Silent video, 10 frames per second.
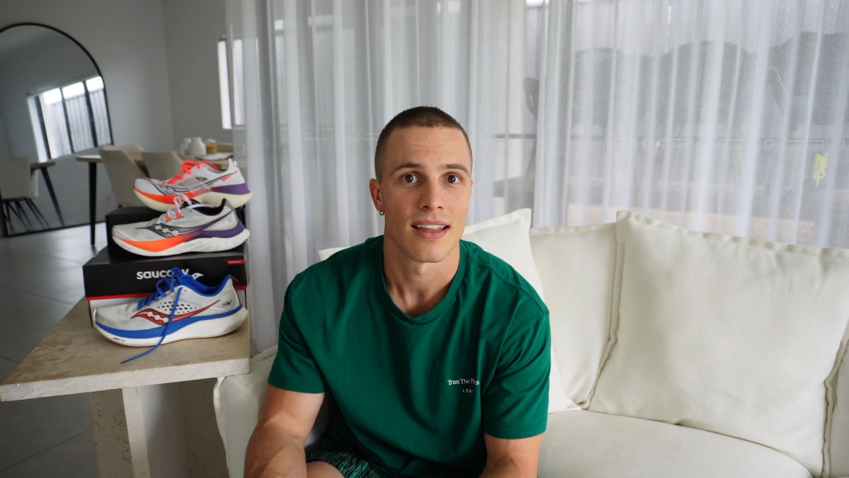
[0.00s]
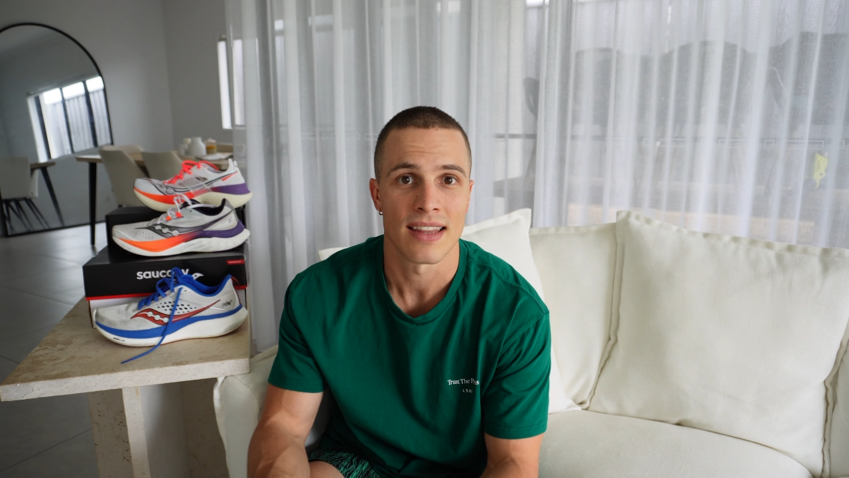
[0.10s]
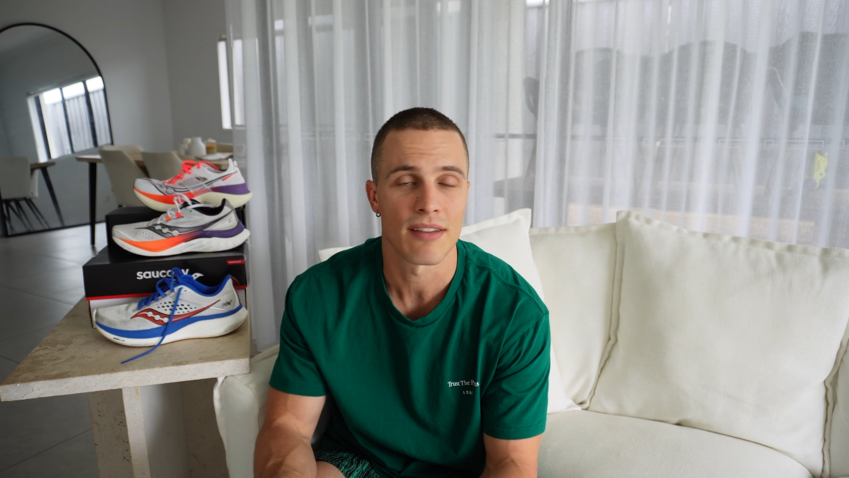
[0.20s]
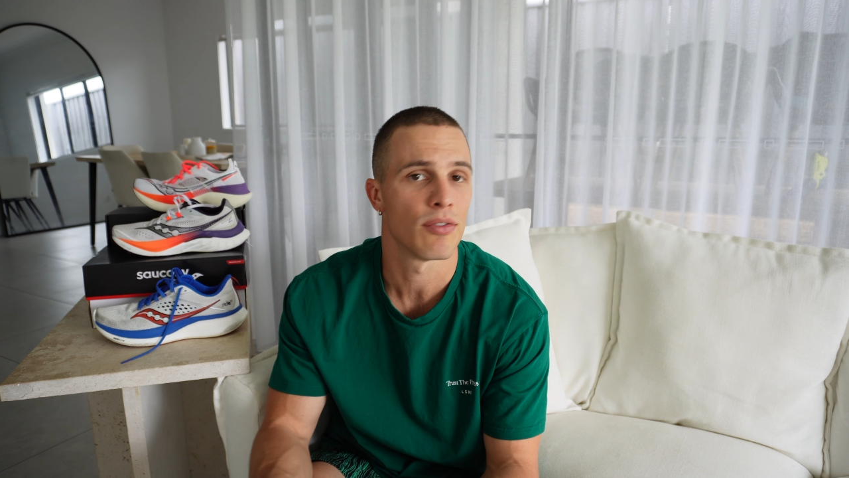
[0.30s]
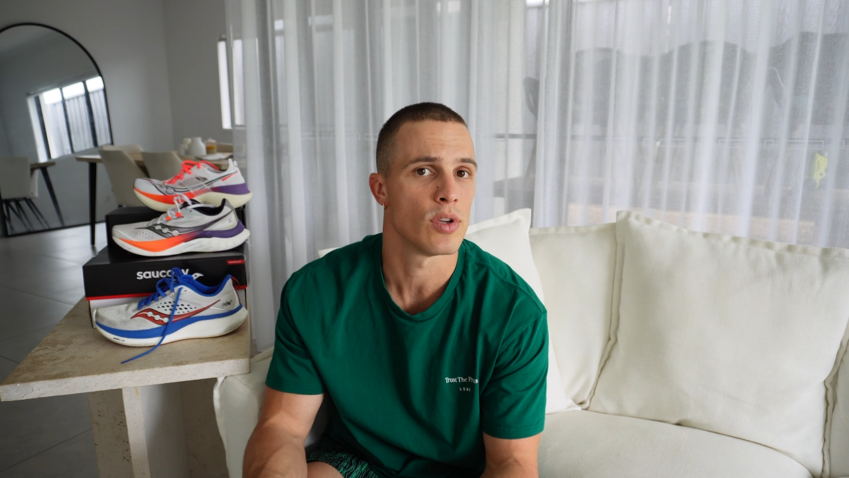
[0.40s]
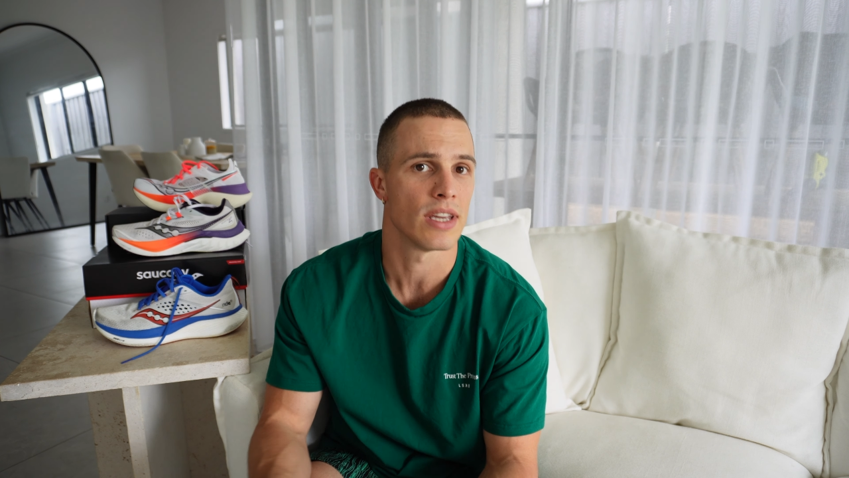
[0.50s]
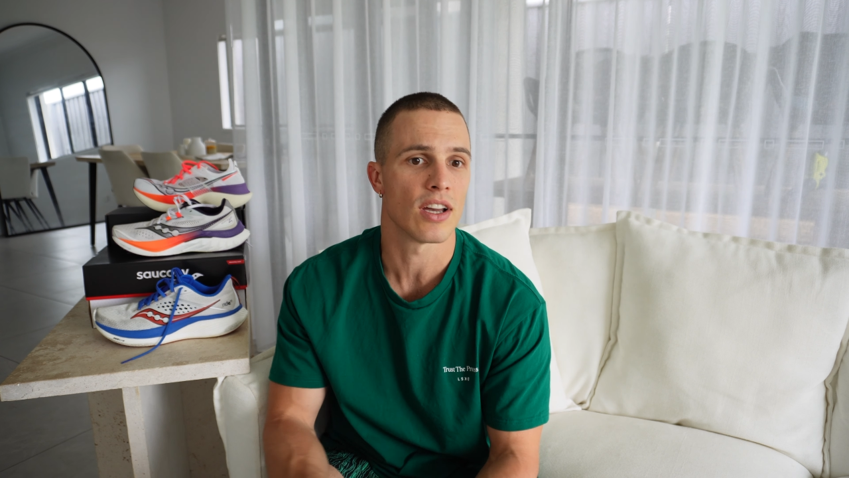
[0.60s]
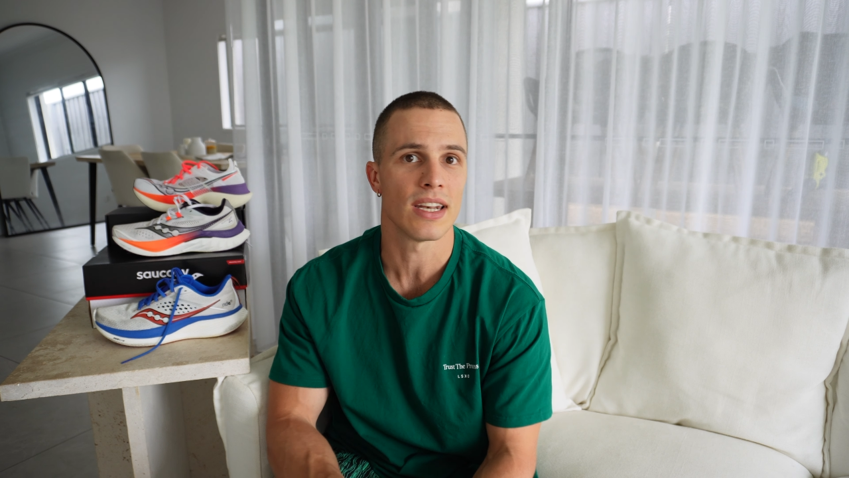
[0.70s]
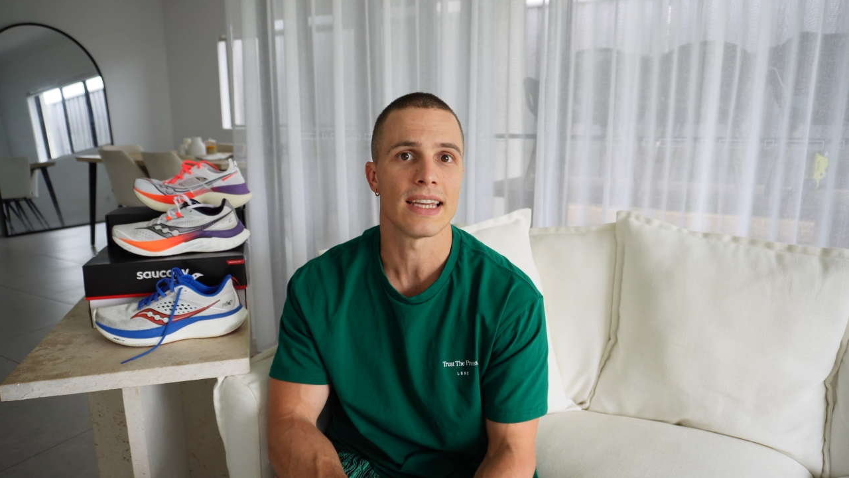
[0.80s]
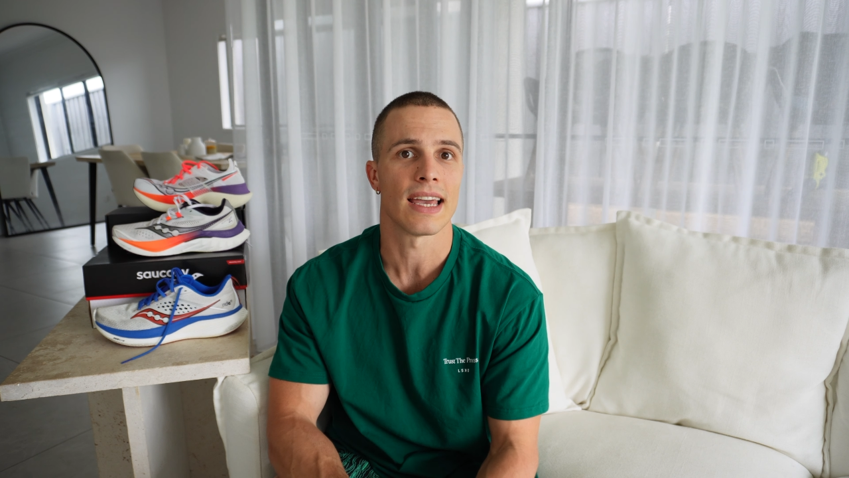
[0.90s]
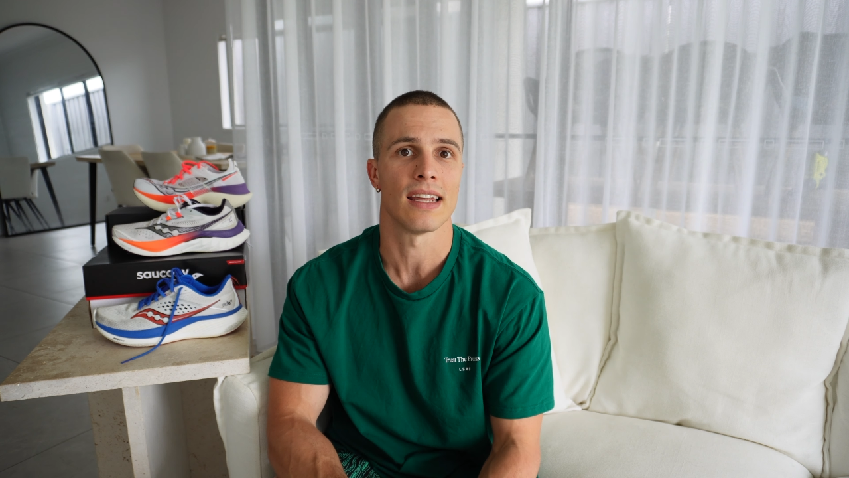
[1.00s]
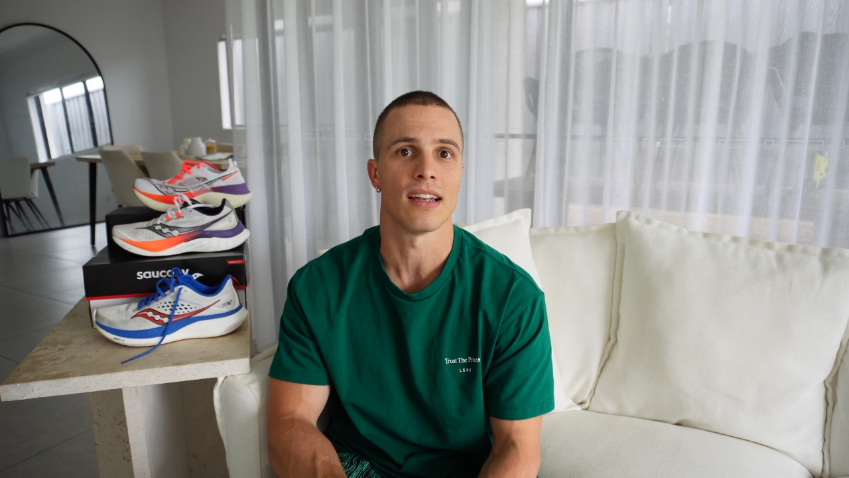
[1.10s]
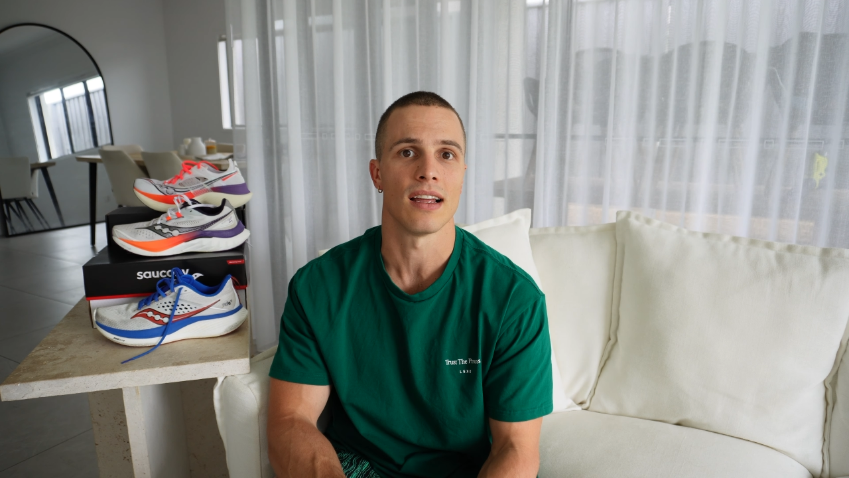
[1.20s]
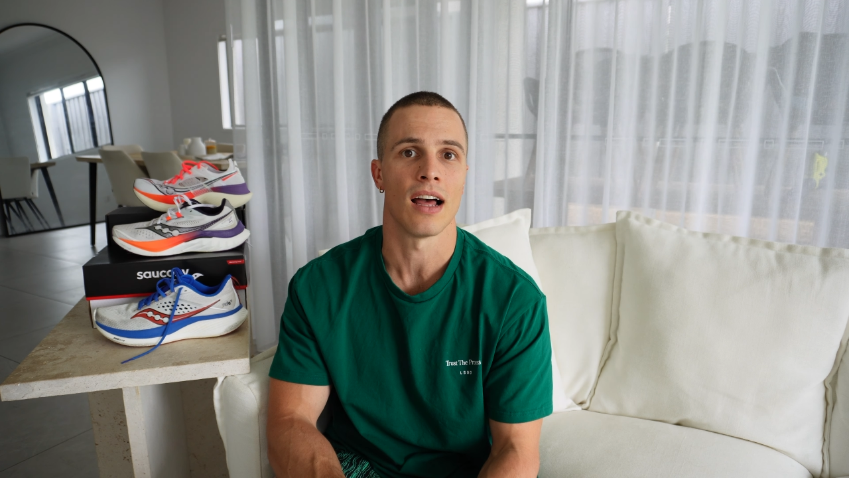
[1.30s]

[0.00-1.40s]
therefore you're gonna get